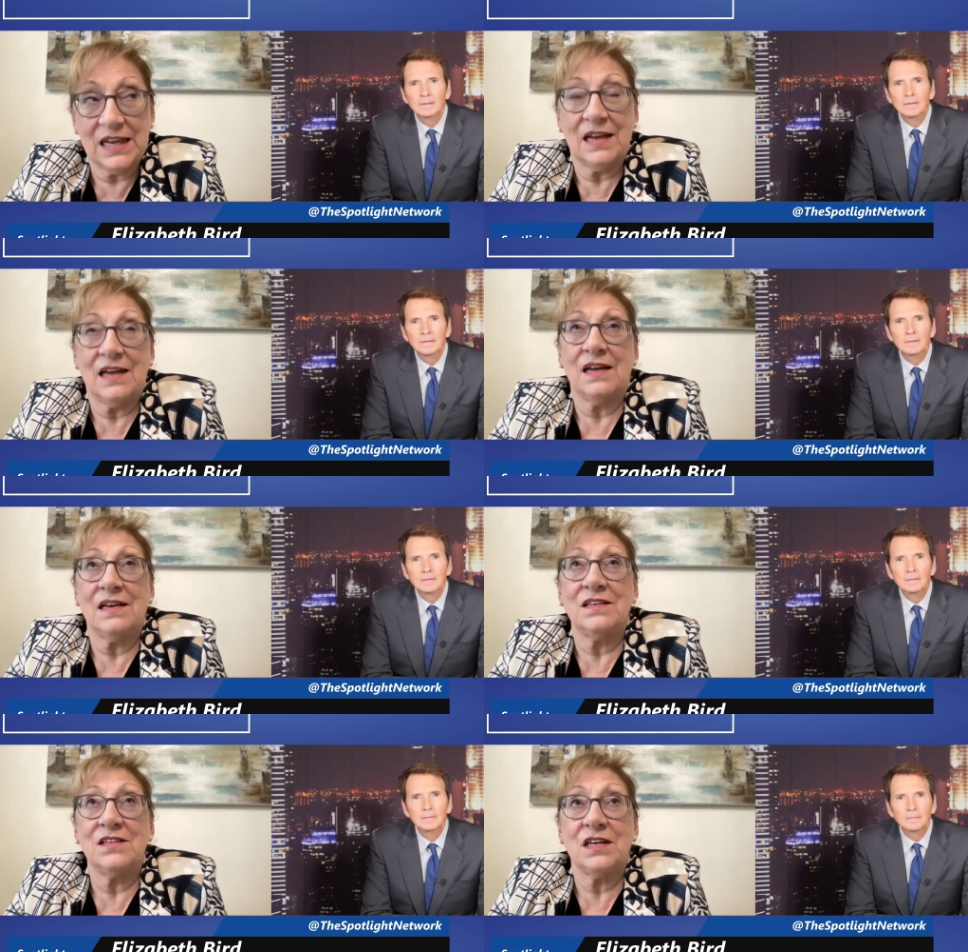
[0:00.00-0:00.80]

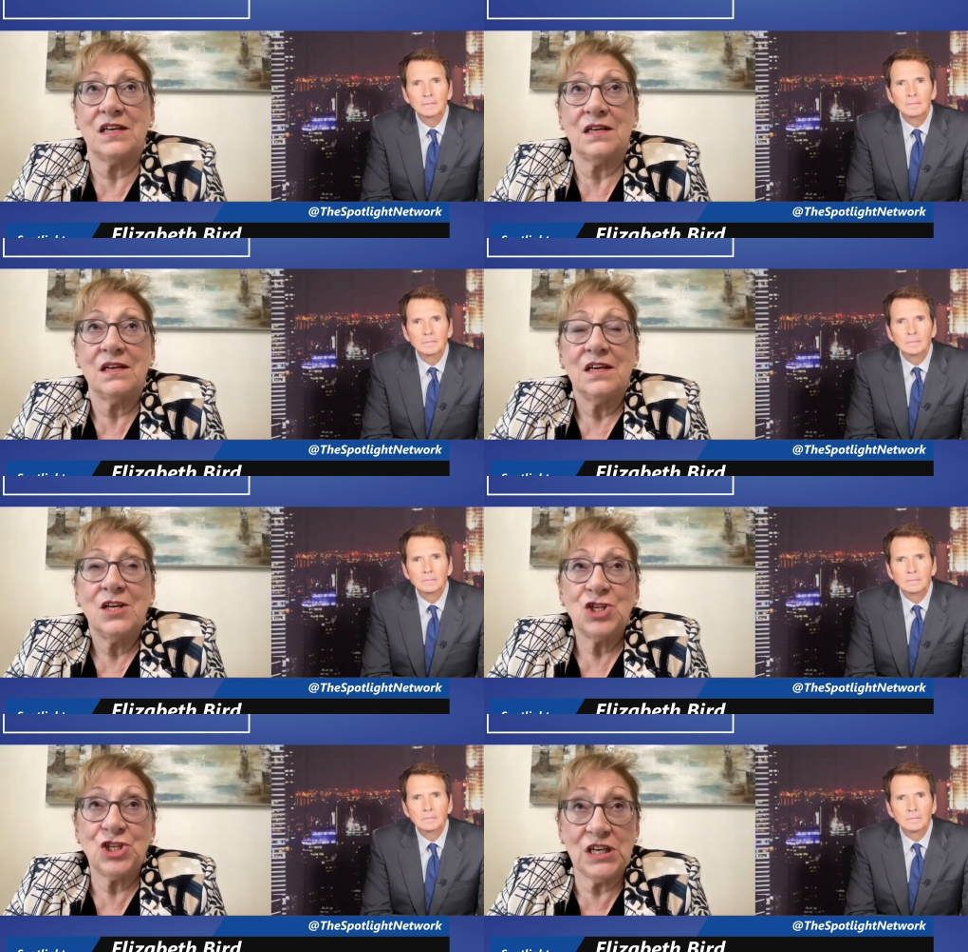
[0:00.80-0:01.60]
Speaker 1: and
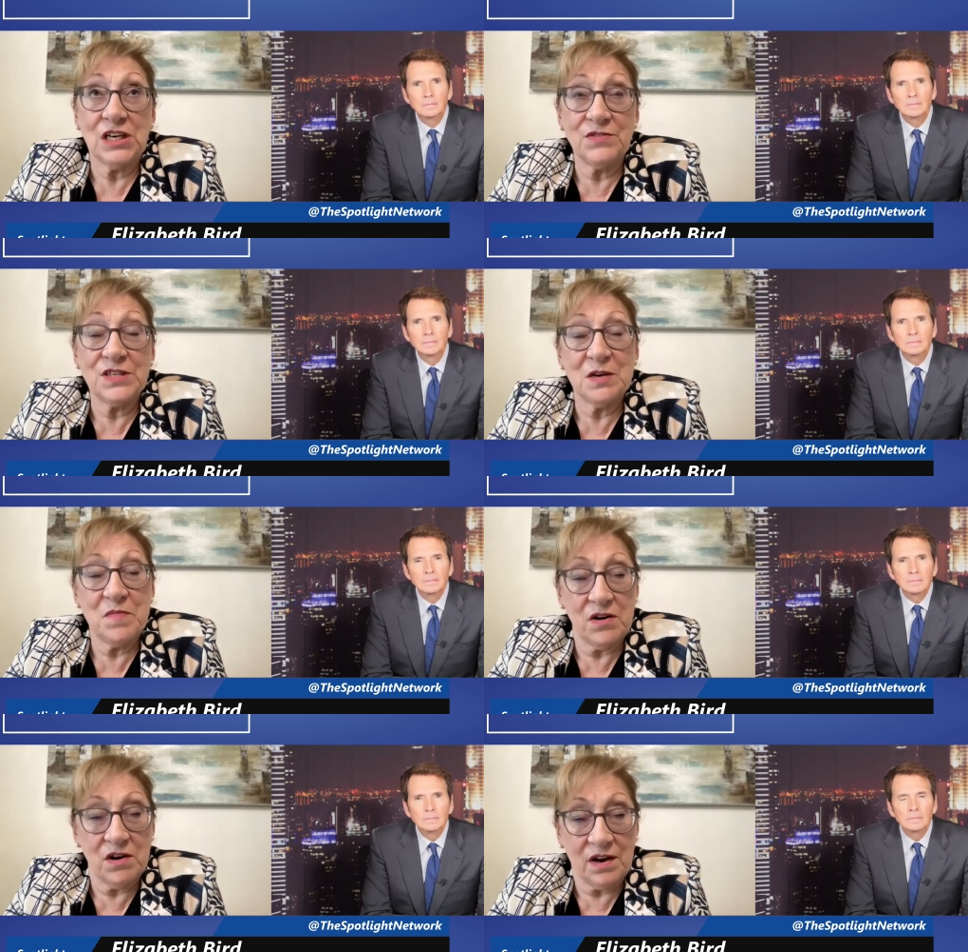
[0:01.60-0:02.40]
she lives in
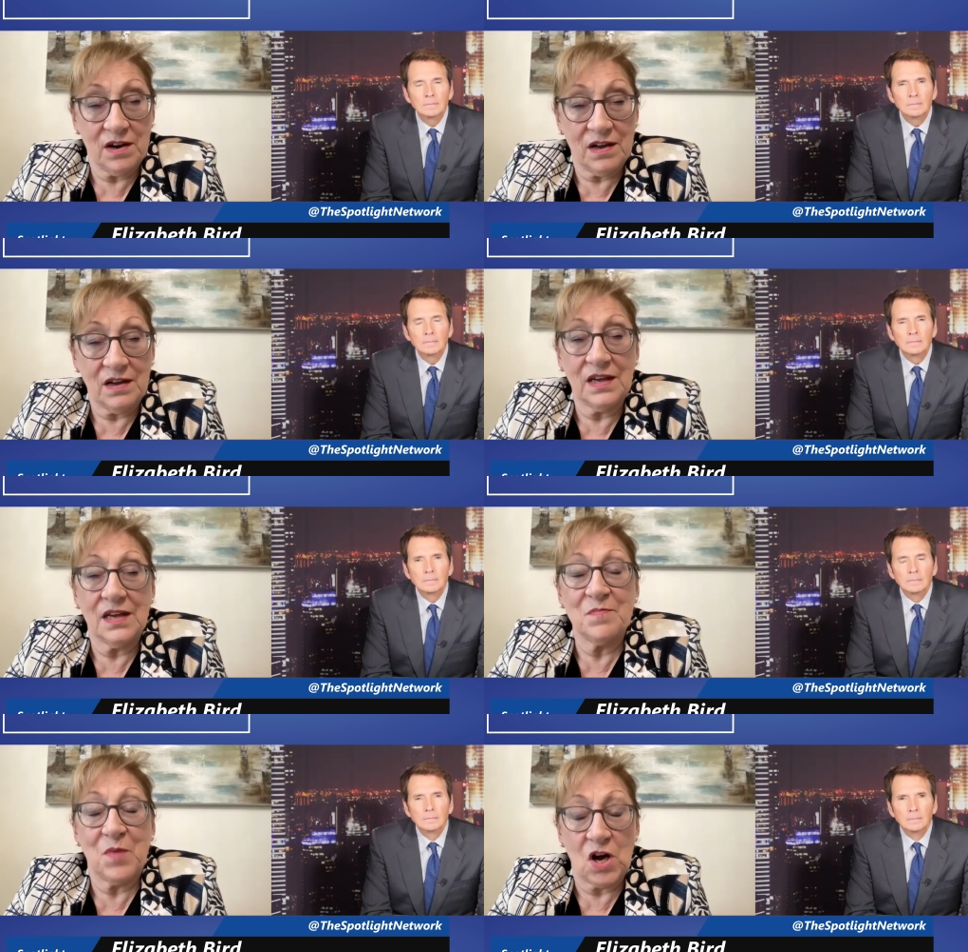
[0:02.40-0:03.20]
America,
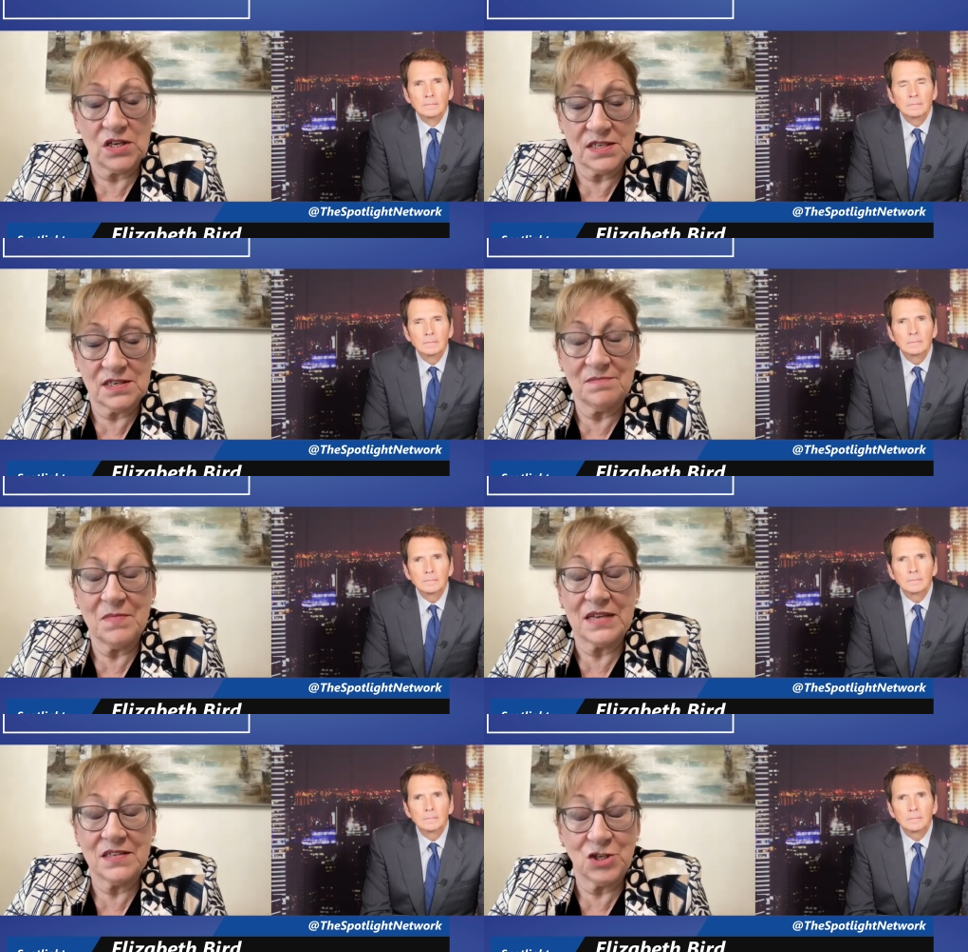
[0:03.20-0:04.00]
in Boston,
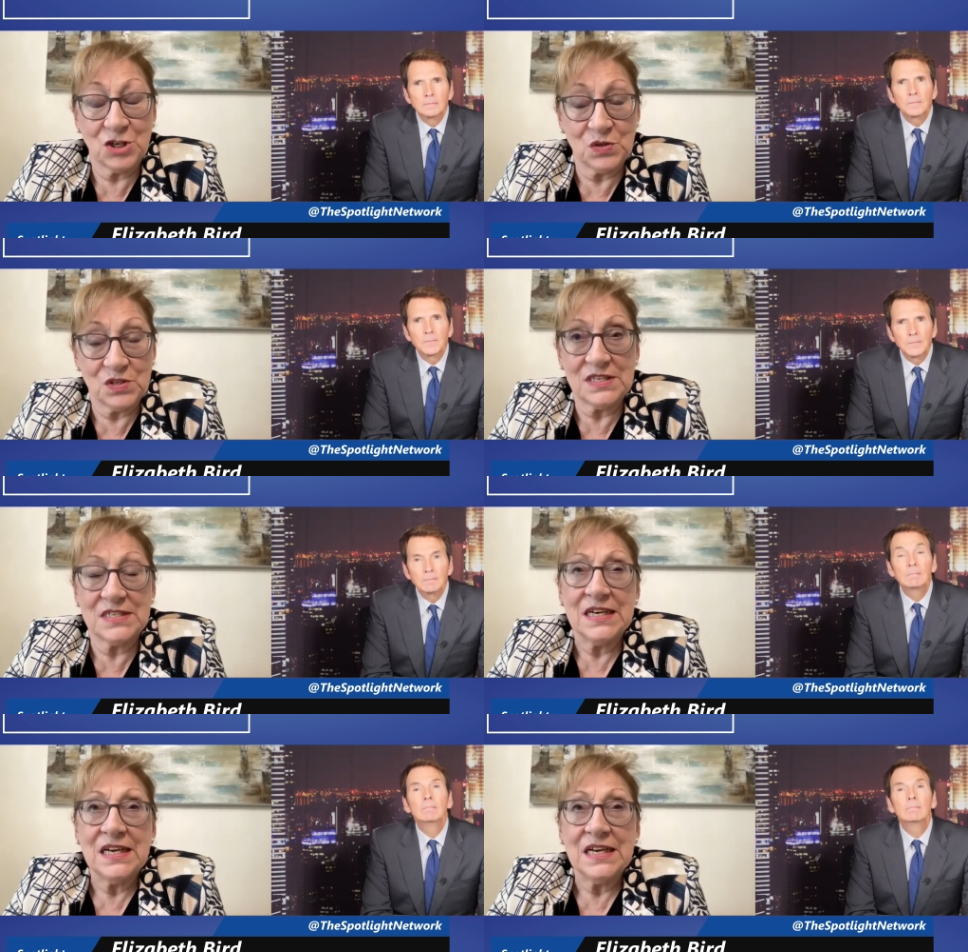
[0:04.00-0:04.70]
Massachusetts.